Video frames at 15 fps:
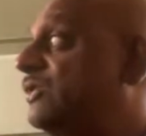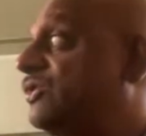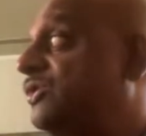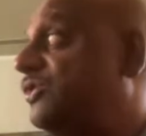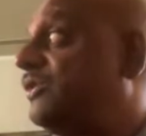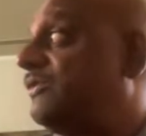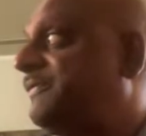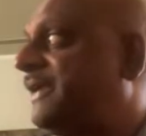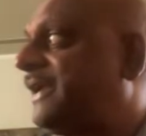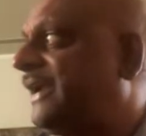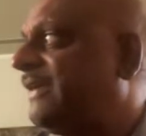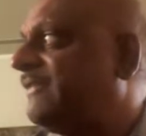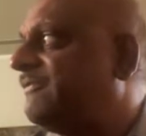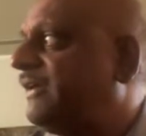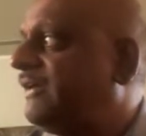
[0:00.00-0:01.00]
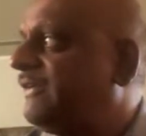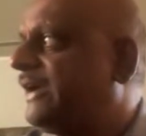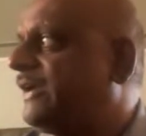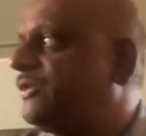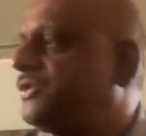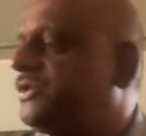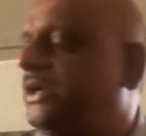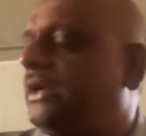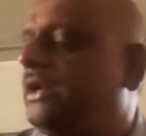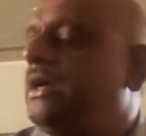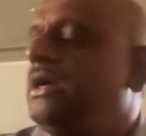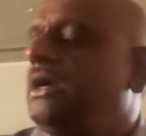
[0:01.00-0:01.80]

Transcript: So don't forget, favorite question.